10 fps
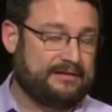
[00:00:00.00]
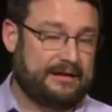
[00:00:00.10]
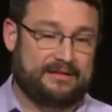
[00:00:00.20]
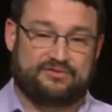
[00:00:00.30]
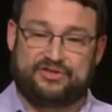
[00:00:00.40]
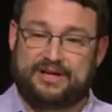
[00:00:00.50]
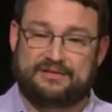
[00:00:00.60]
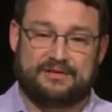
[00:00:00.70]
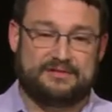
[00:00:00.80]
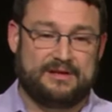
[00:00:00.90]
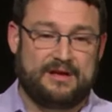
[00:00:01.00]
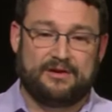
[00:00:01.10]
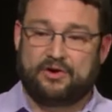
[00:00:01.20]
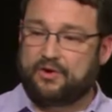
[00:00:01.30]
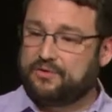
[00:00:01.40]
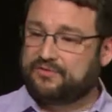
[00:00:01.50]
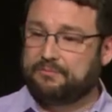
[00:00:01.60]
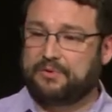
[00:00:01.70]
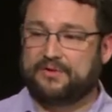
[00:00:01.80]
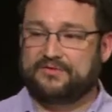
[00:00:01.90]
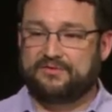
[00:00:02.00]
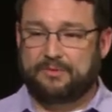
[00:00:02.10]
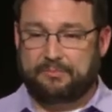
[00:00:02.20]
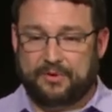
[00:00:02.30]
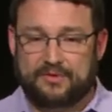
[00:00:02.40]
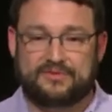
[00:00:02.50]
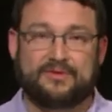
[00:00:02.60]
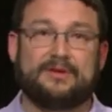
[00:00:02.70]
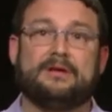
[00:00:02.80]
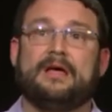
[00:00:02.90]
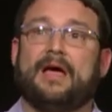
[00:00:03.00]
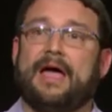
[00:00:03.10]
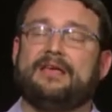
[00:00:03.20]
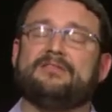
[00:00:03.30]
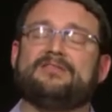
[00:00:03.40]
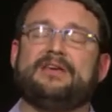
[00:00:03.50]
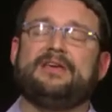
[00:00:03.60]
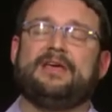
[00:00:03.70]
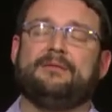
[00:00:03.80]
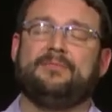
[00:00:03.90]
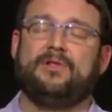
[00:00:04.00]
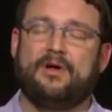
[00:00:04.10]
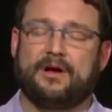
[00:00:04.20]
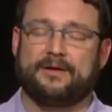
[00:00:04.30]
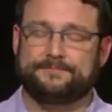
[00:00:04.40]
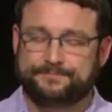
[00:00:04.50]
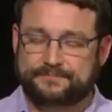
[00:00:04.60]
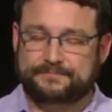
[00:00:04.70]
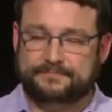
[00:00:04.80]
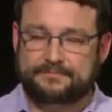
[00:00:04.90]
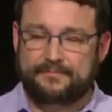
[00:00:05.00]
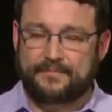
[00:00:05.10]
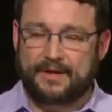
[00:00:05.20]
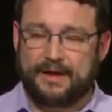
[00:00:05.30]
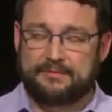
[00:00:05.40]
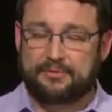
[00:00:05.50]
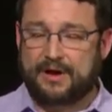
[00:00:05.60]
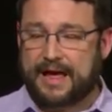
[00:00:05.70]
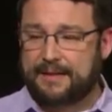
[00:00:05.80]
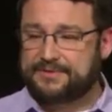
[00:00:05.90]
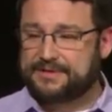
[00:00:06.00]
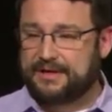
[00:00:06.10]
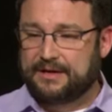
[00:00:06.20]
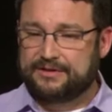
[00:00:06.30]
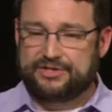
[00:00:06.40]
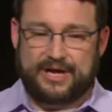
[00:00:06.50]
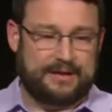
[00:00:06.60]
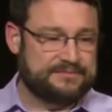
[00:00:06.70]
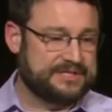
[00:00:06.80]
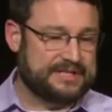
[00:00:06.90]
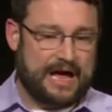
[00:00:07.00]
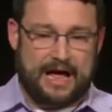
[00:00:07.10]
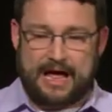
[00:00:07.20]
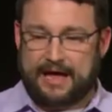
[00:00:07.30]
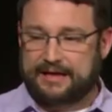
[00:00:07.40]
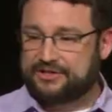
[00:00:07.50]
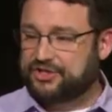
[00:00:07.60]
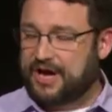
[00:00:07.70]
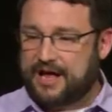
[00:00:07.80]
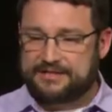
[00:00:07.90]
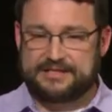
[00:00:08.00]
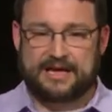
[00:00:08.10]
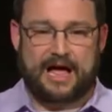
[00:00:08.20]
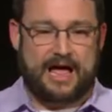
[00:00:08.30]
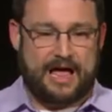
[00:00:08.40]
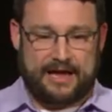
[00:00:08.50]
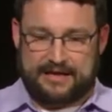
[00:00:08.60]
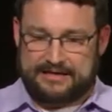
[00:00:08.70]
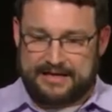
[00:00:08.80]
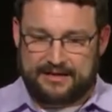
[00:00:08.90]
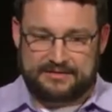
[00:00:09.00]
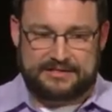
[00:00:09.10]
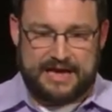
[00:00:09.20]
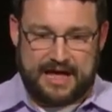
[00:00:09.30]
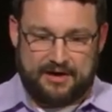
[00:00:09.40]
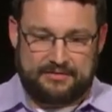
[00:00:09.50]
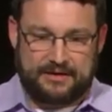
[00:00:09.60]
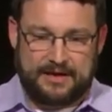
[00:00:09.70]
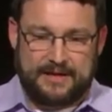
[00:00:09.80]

And as Jesus goes from person to person, I can see him look in perhaps James's eye and John's eye and kneels down.